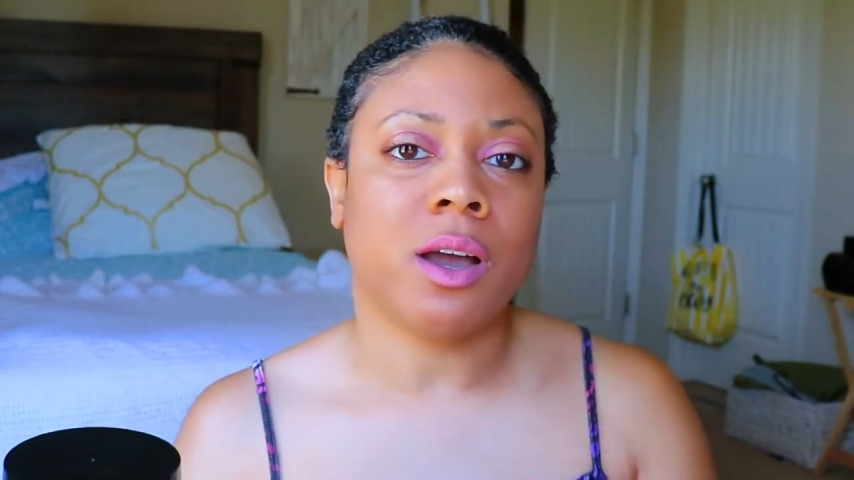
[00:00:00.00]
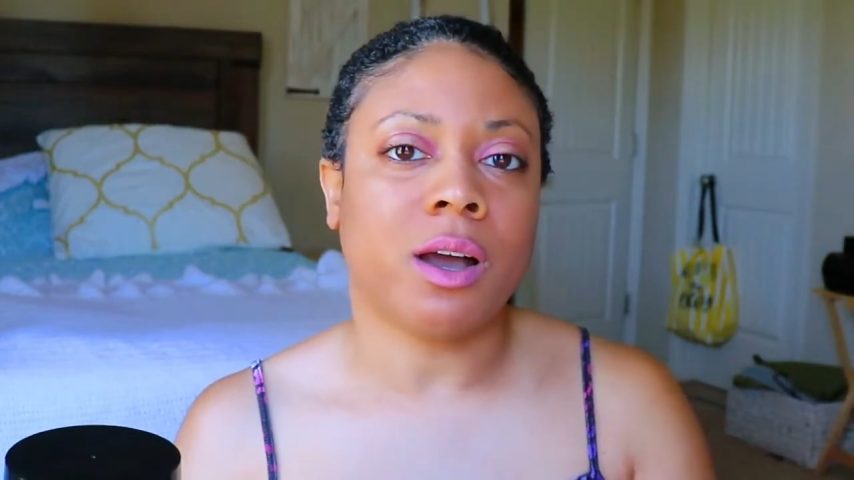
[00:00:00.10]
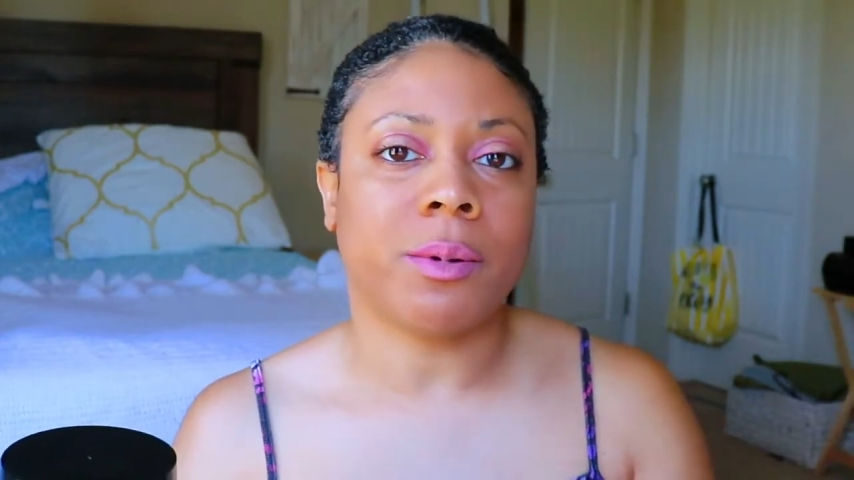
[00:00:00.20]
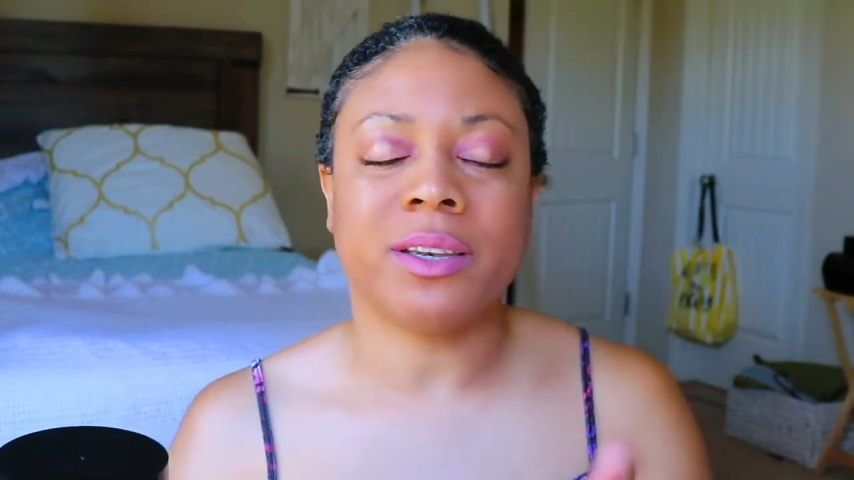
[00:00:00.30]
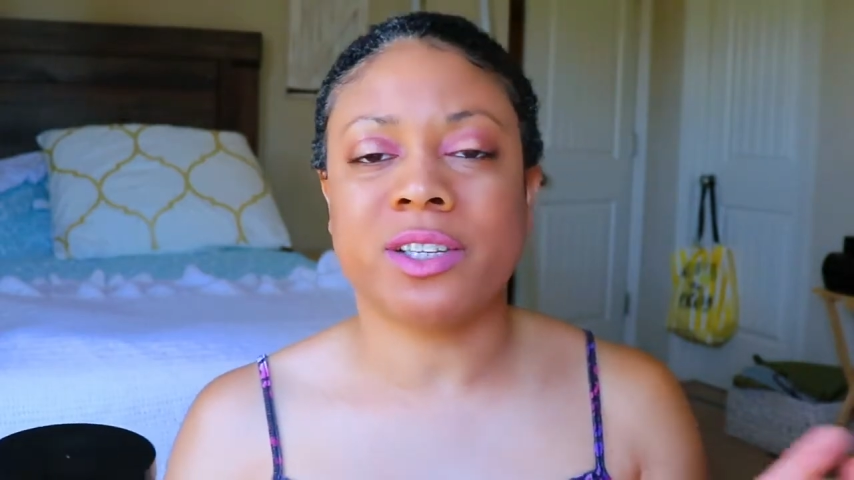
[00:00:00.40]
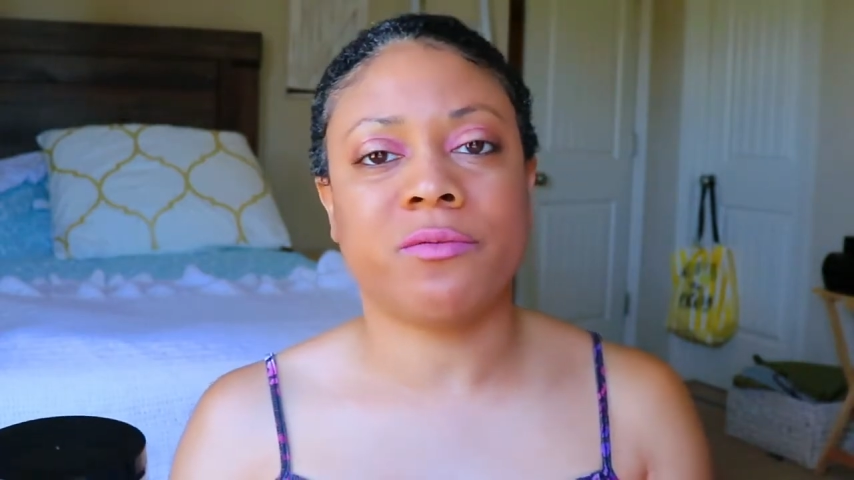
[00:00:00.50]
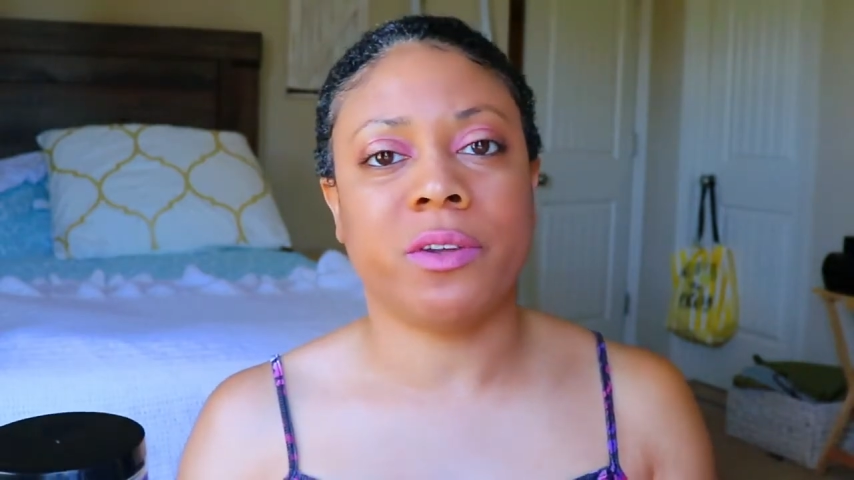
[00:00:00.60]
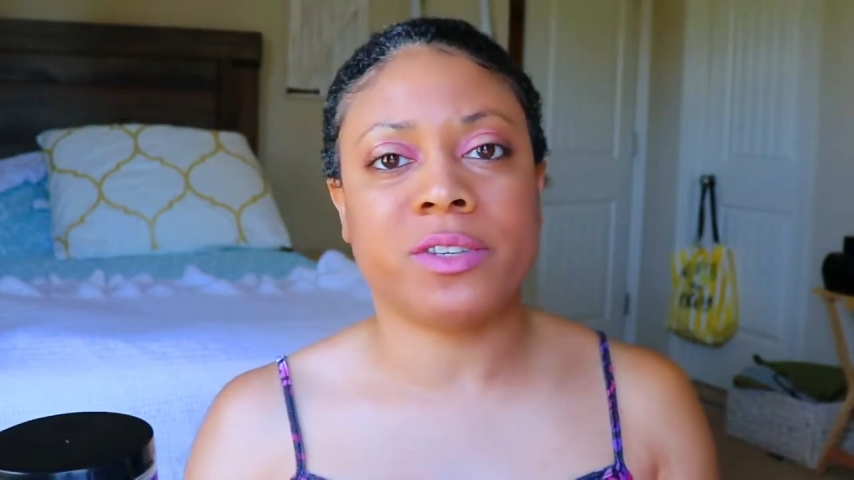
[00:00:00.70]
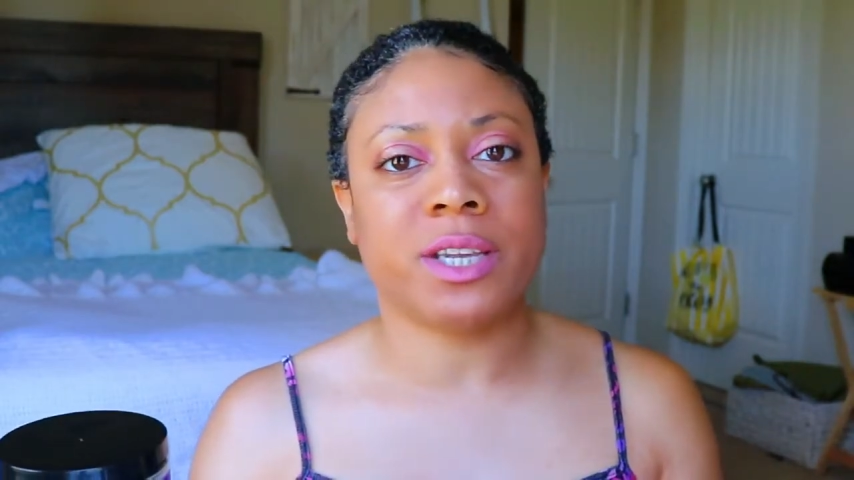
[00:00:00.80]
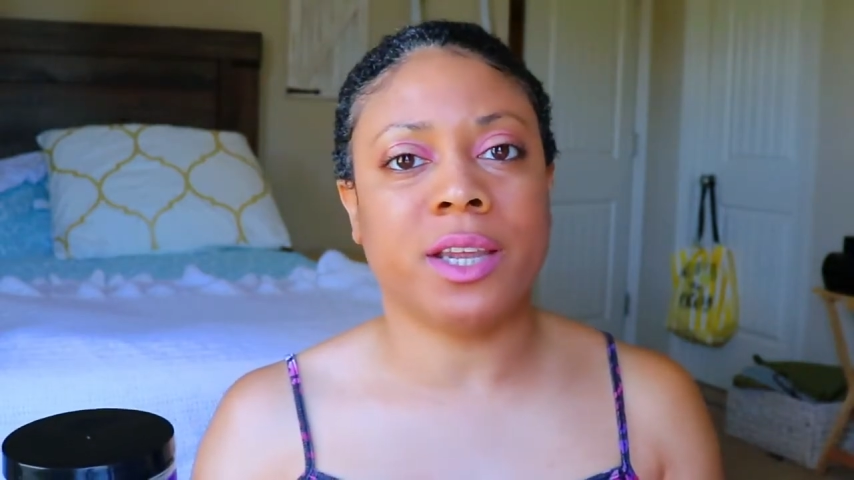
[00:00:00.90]
Um, I did
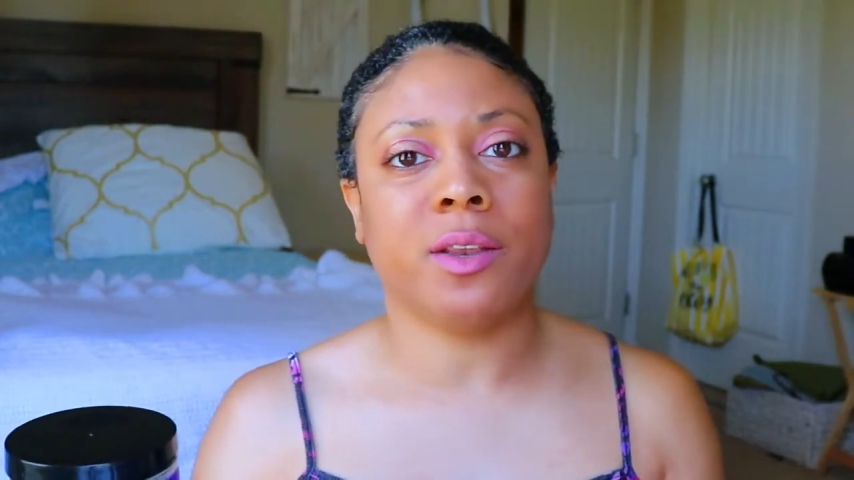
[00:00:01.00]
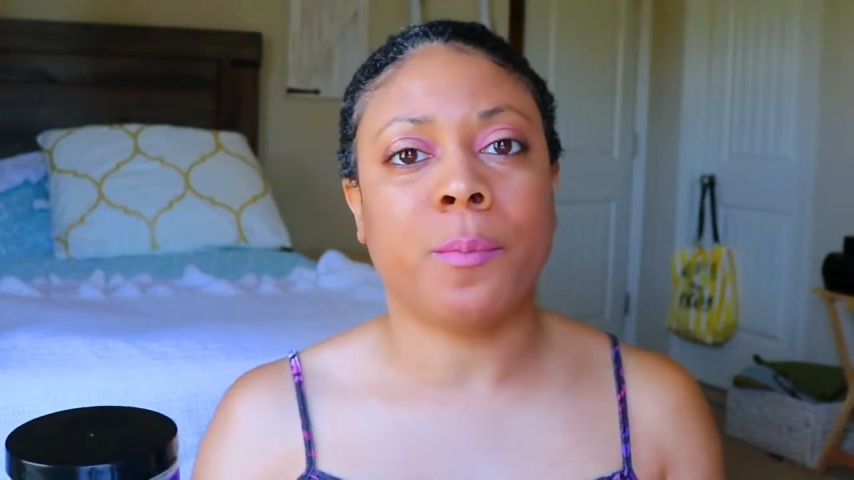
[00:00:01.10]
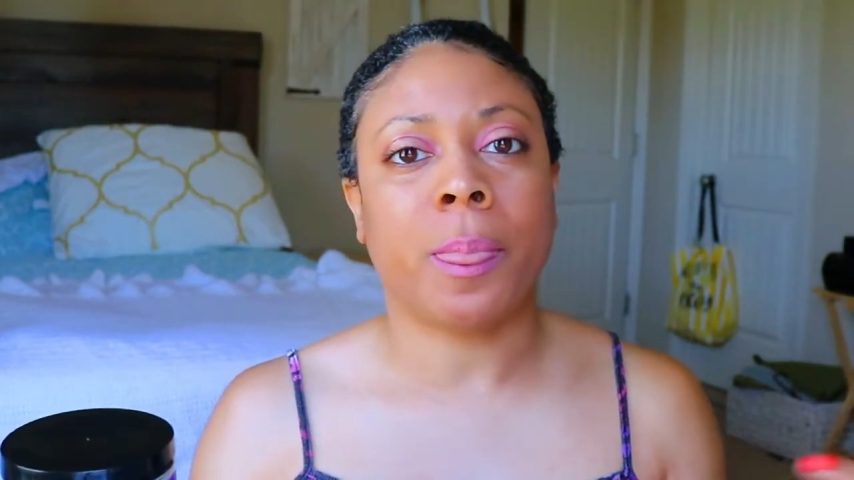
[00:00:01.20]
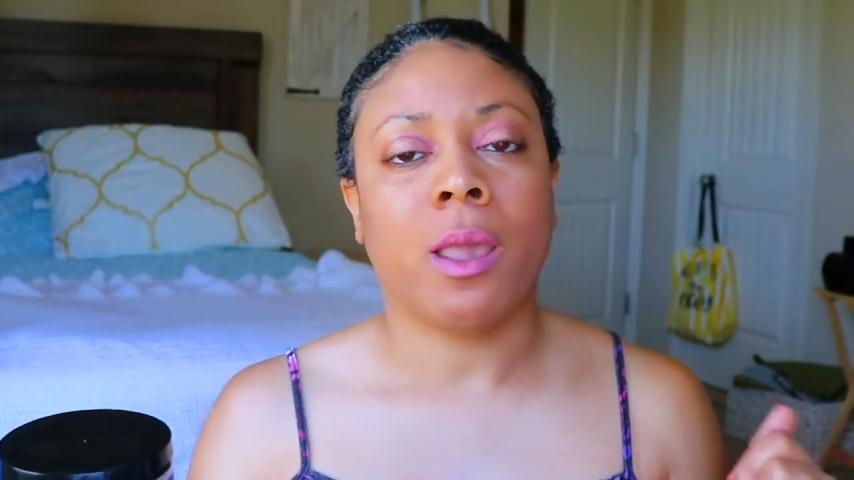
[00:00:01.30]
15.